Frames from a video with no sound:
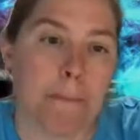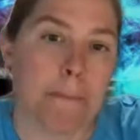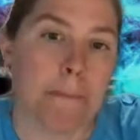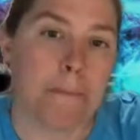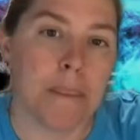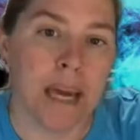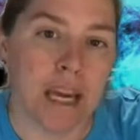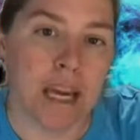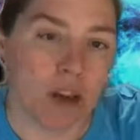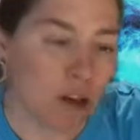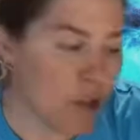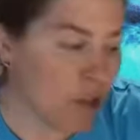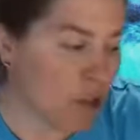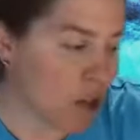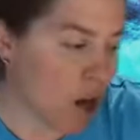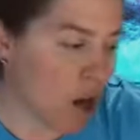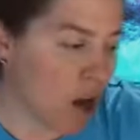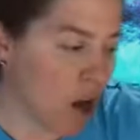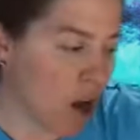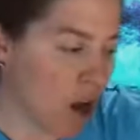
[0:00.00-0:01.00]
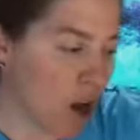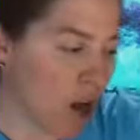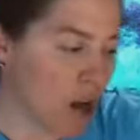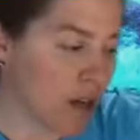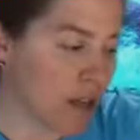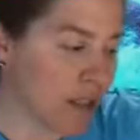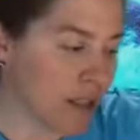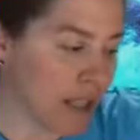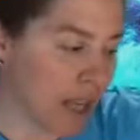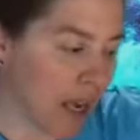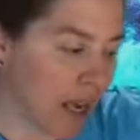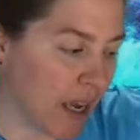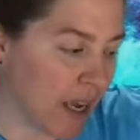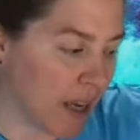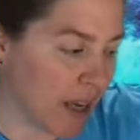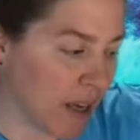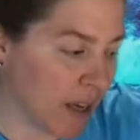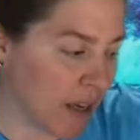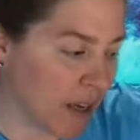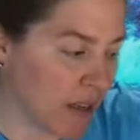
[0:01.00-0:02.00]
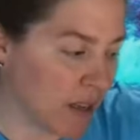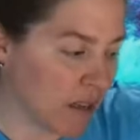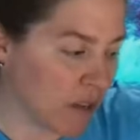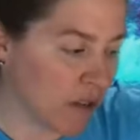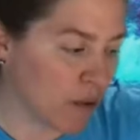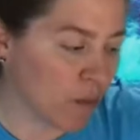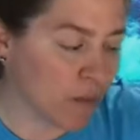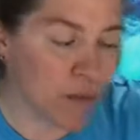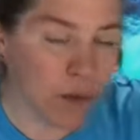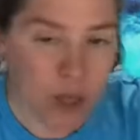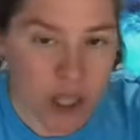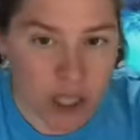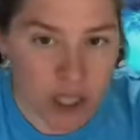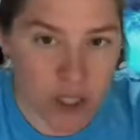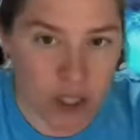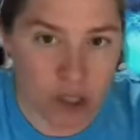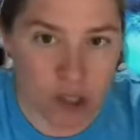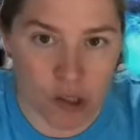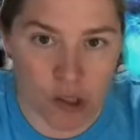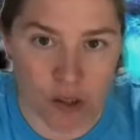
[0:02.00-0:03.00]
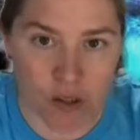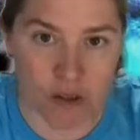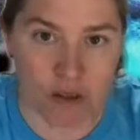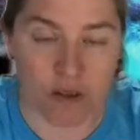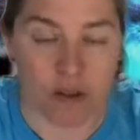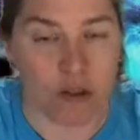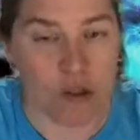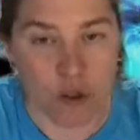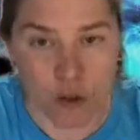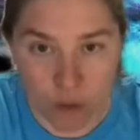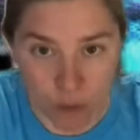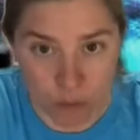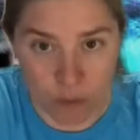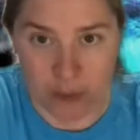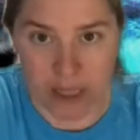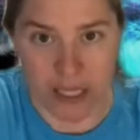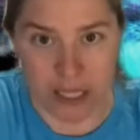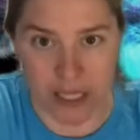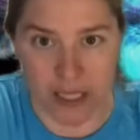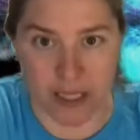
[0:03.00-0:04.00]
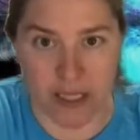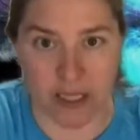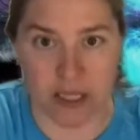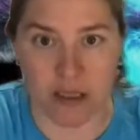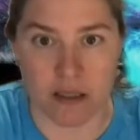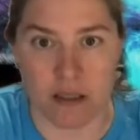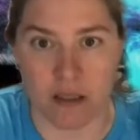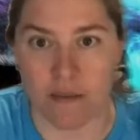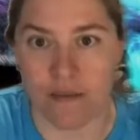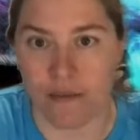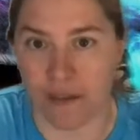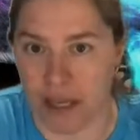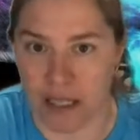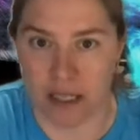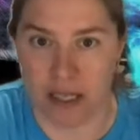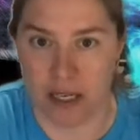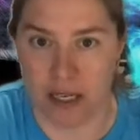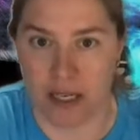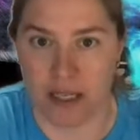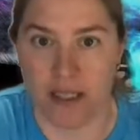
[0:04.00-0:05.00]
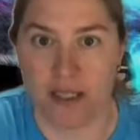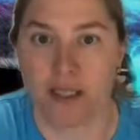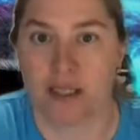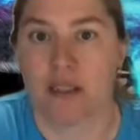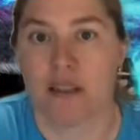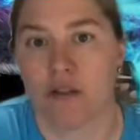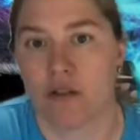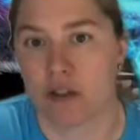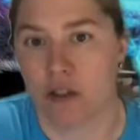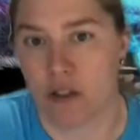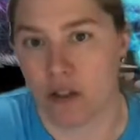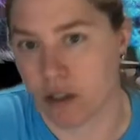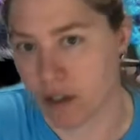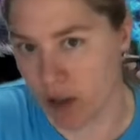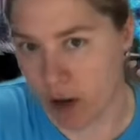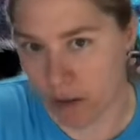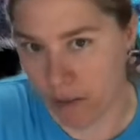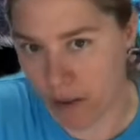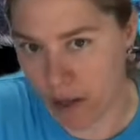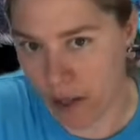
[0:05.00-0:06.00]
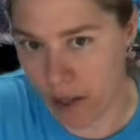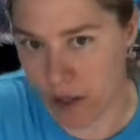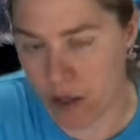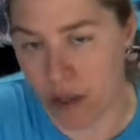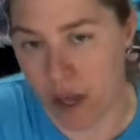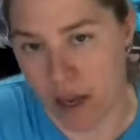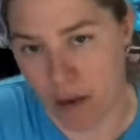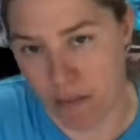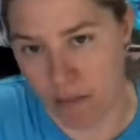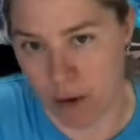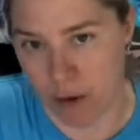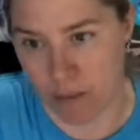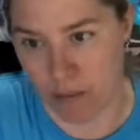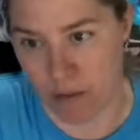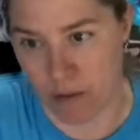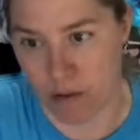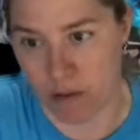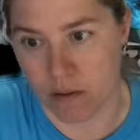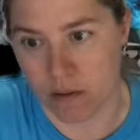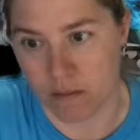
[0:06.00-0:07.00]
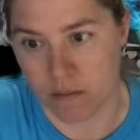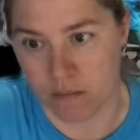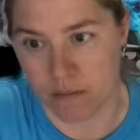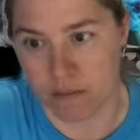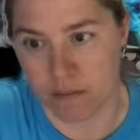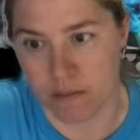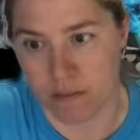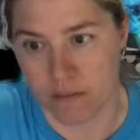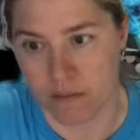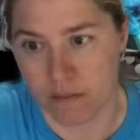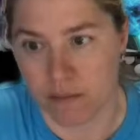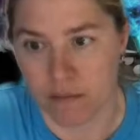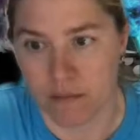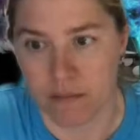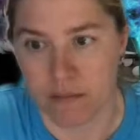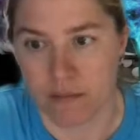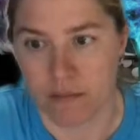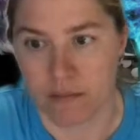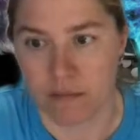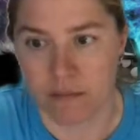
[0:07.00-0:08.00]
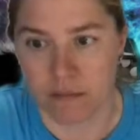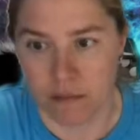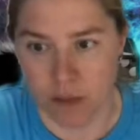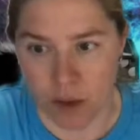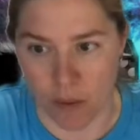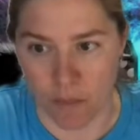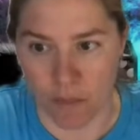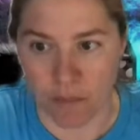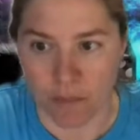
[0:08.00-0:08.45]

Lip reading: Bigger dogs and real newbies to fitness should start with the light purple. So,